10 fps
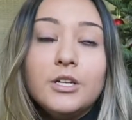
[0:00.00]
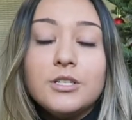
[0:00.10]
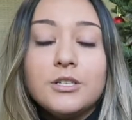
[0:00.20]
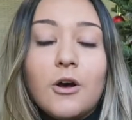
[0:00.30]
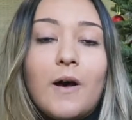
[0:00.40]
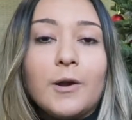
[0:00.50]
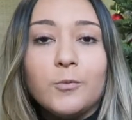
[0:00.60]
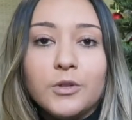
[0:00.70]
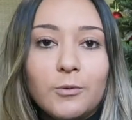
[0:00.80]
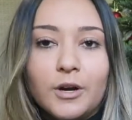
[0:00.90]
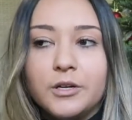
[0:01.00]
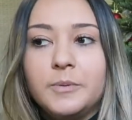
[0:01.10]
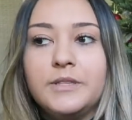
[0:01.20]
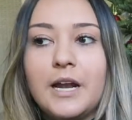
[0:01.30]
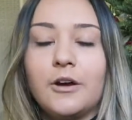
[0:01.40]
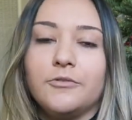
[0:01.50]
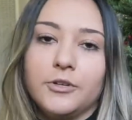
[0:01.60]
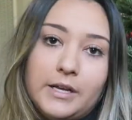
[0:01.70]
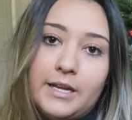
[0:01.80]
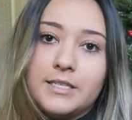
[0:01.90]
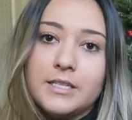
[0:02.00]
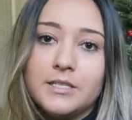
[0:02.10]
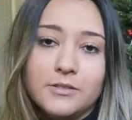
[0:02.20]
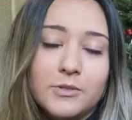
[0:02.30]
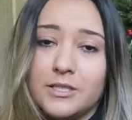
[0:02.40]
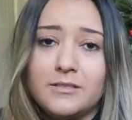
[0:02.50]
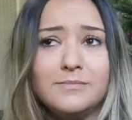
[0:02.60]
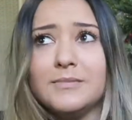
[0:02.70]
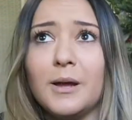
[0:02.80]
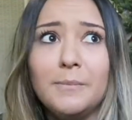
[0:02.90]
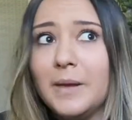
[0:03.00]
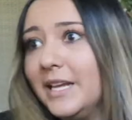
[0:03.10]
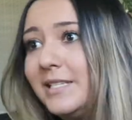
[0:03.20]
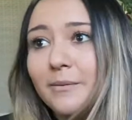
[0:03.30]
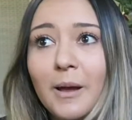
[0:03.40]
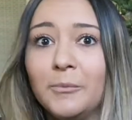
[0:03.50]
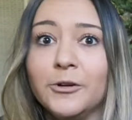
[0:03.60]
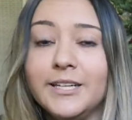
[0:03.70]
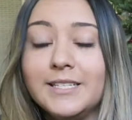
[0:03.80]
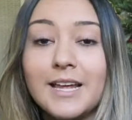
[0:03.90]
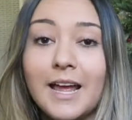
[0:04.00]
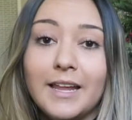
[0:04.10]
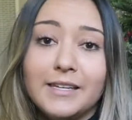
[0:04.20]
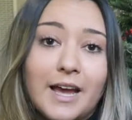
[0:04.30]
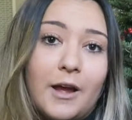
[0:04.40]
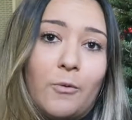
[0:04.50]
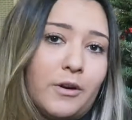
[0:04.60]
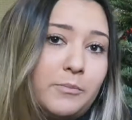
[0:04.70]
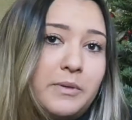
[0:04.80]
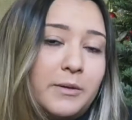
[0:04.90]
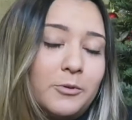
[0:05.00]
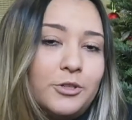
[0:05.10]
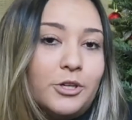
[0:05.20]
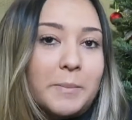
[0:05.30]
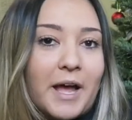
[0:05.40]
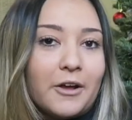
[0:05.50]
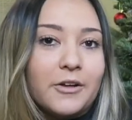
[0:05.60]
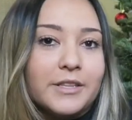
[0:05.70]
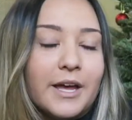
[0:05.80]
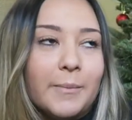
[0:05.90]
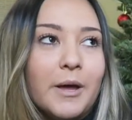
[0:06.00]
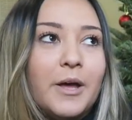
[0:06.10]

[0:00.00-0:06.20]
So I really wanted to put that out for you guys because it was amazing memories and I want to be able to look back on them.